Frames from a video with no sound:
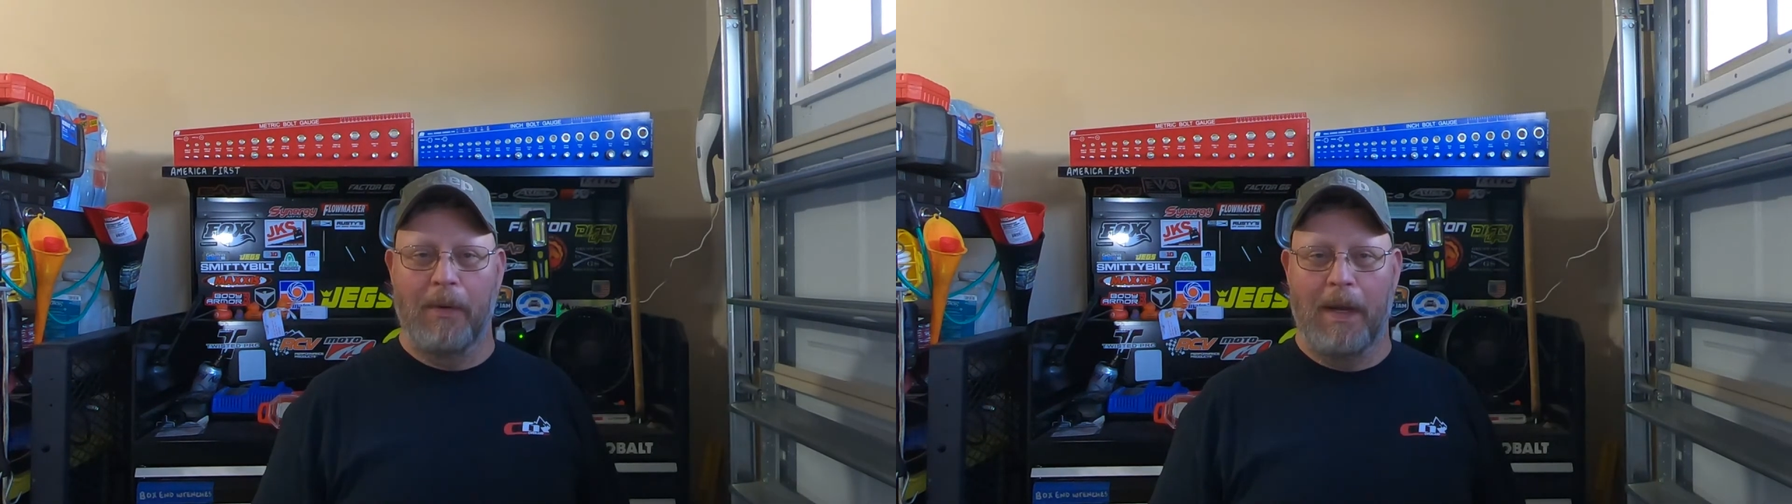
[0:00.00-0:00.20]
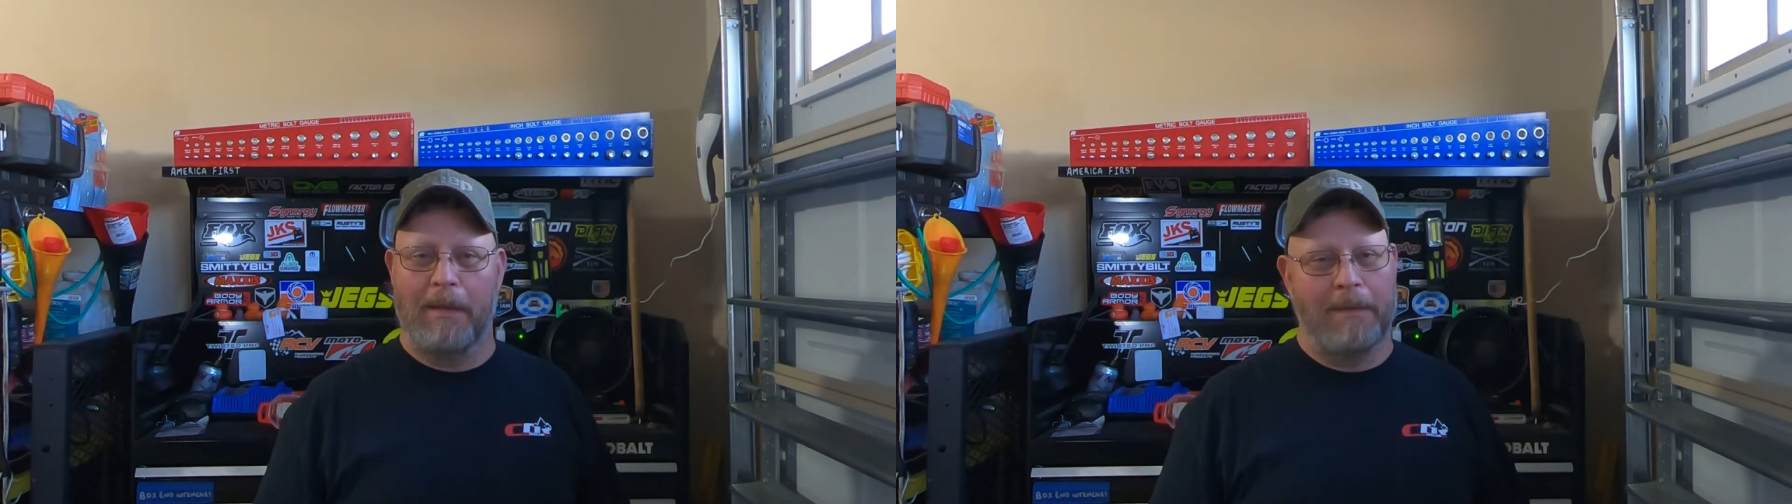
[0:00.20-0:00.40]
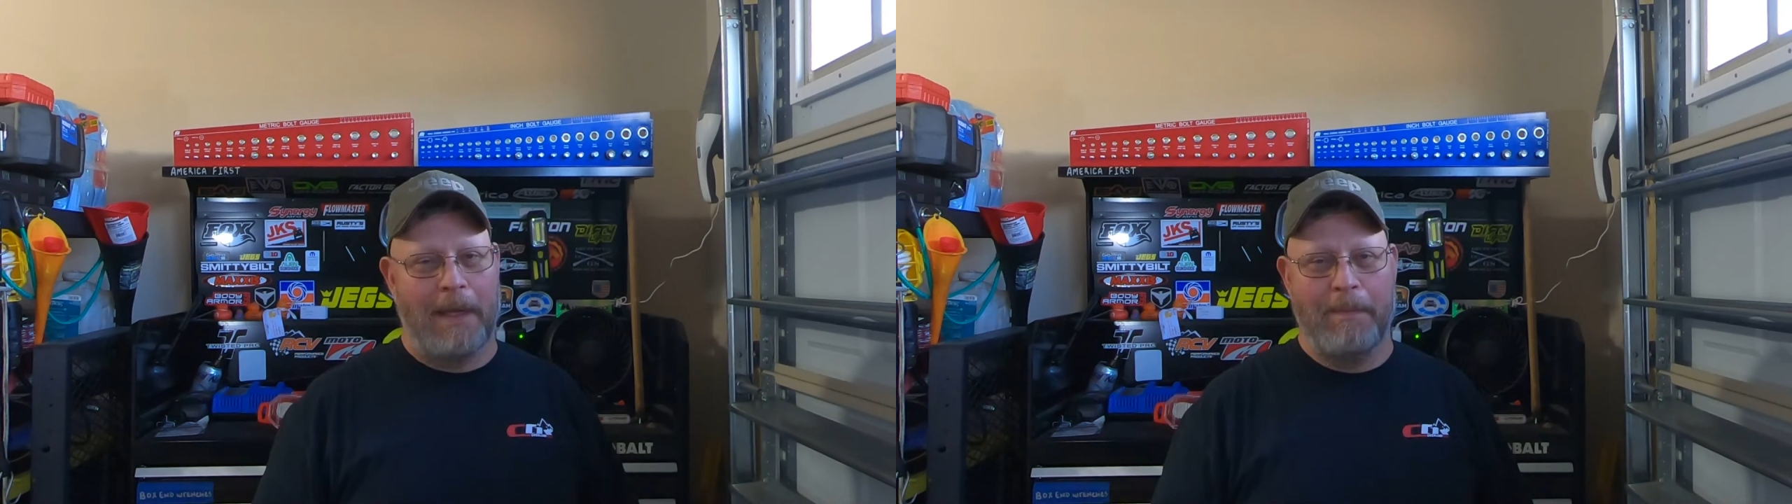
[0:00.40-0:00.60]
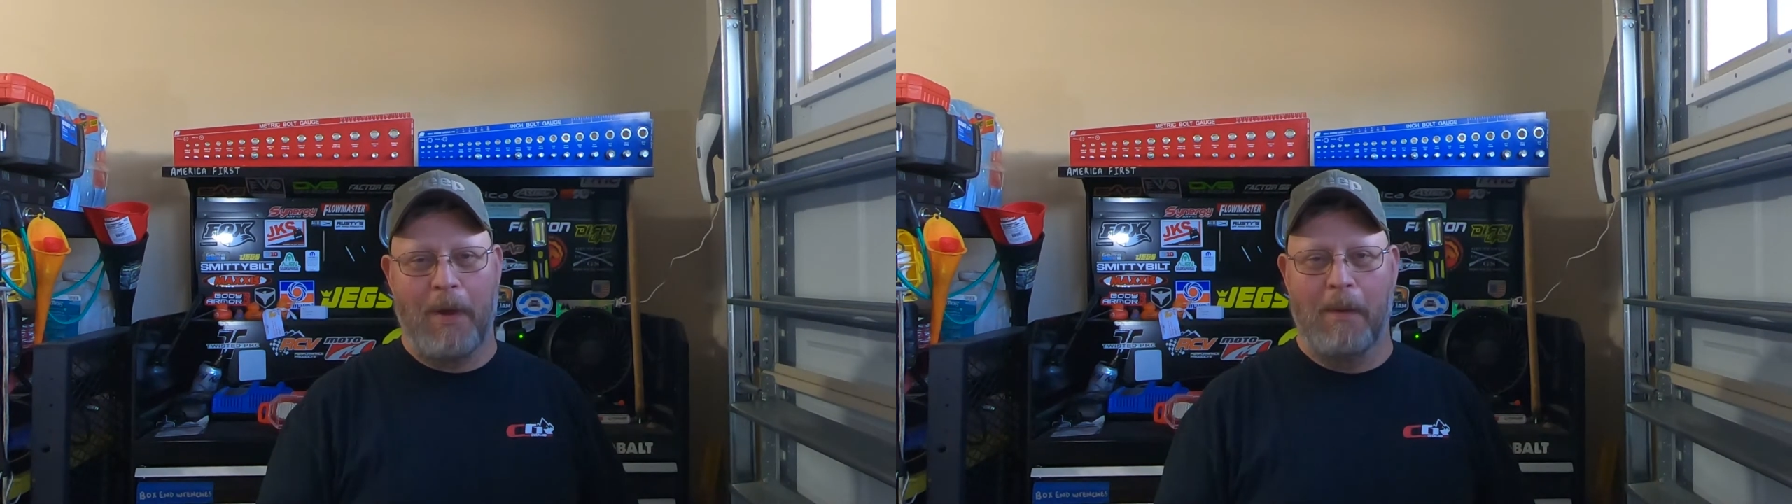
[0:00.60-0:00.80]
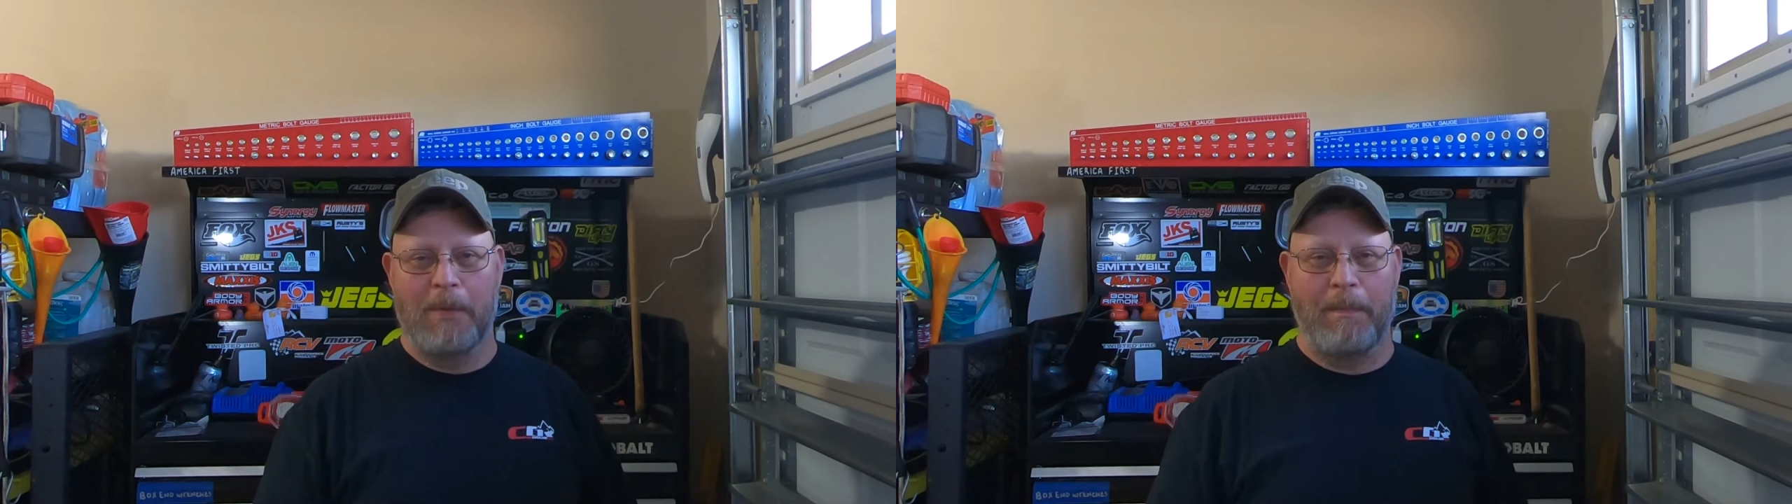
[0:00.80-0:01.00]
right?
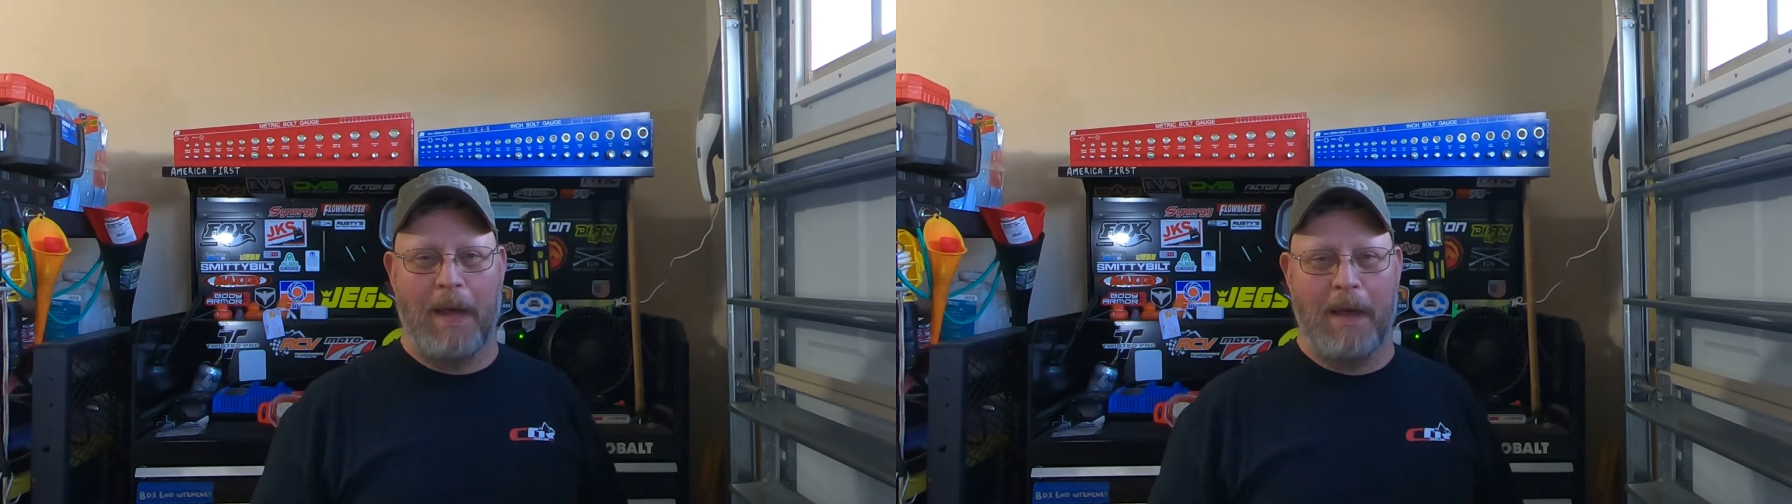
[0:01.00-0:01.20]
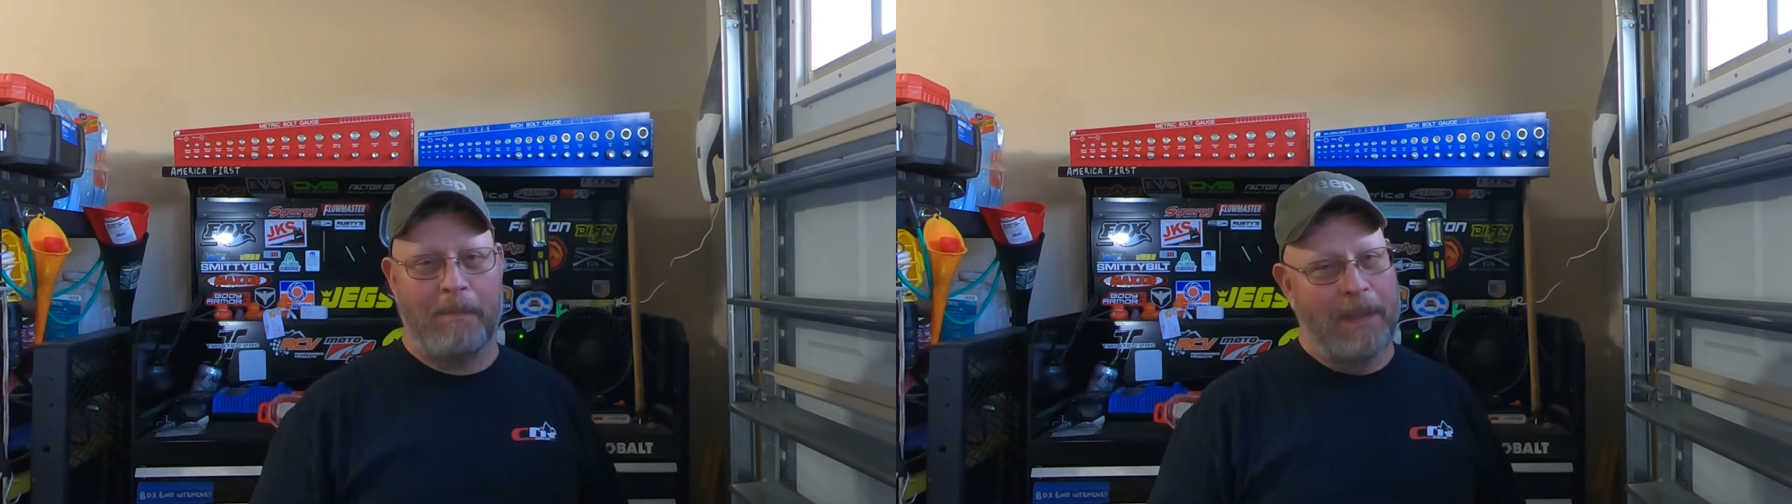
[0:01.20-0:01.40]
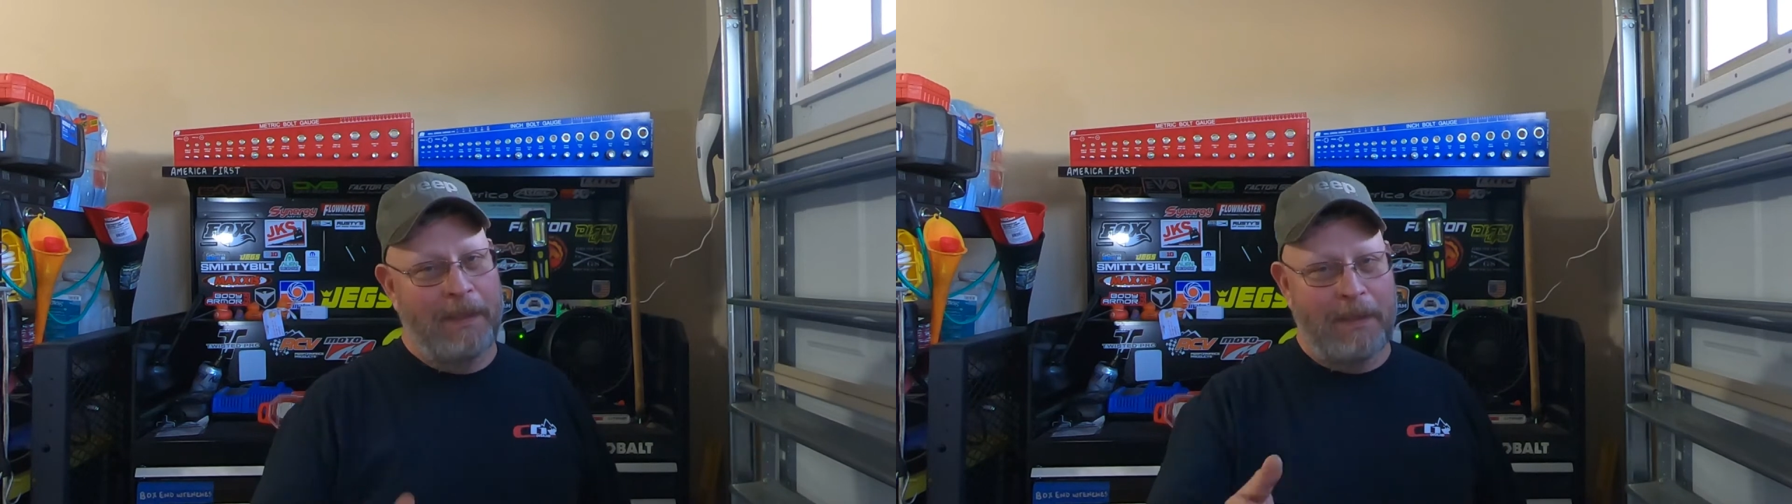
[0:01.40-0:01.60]
Napalm's a bomb,